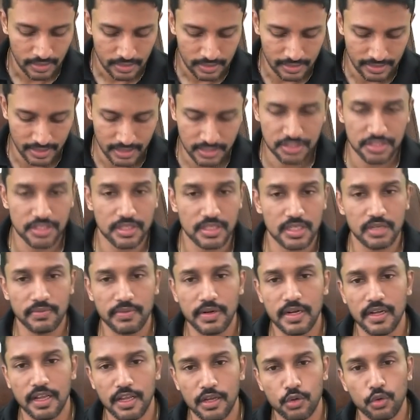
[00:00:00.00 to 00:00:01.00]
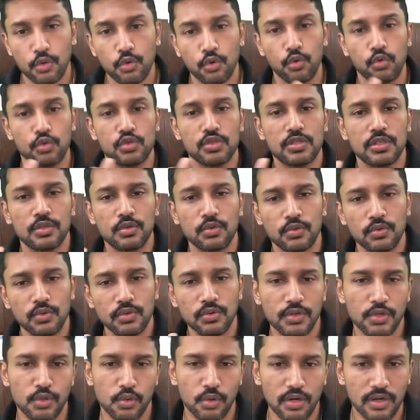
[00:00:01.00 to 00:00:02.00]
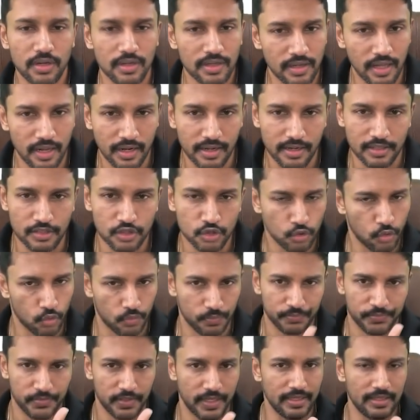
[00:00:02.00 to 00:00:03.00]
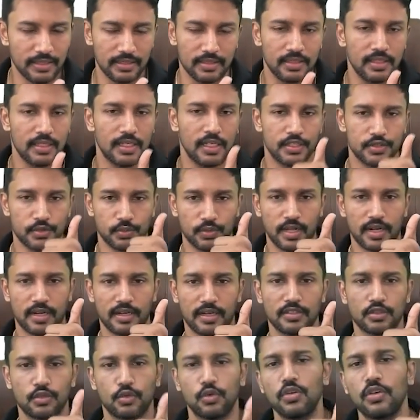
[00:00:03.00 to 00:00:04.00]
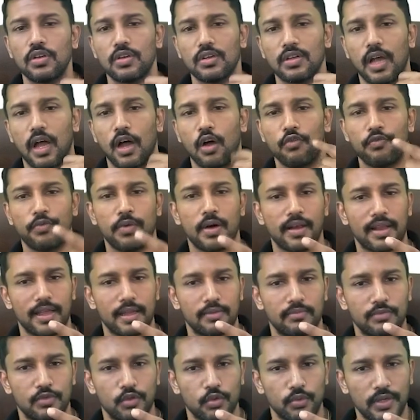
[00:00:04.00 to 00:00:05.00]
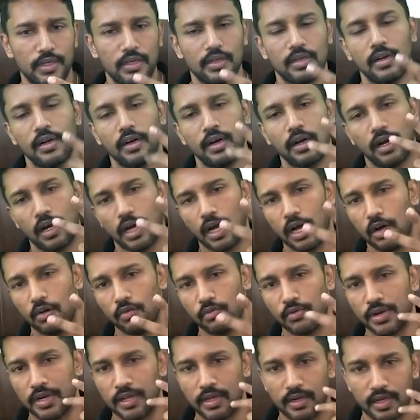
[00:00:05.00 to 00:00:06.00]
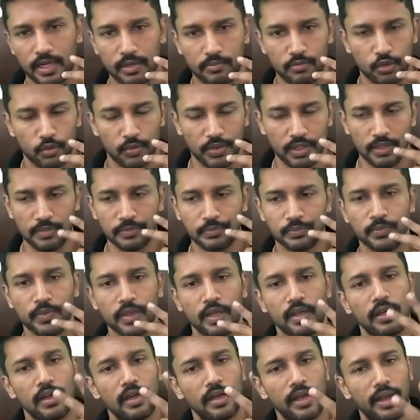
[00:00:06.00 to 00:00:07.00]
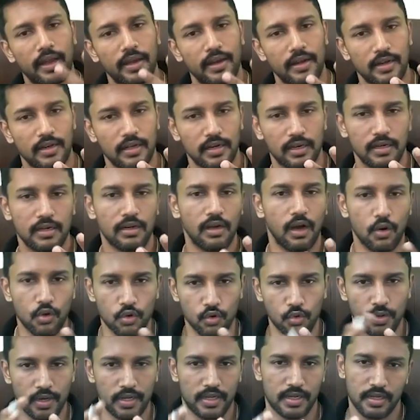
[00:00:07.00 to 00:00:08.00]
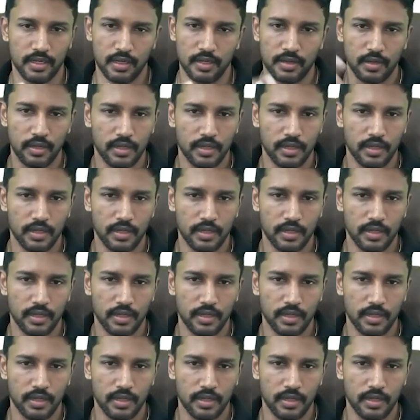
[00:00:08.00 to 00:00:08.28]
the next GT will take you closer to your target score, right? So target score, how far I am to it, how near I am to it, and how do I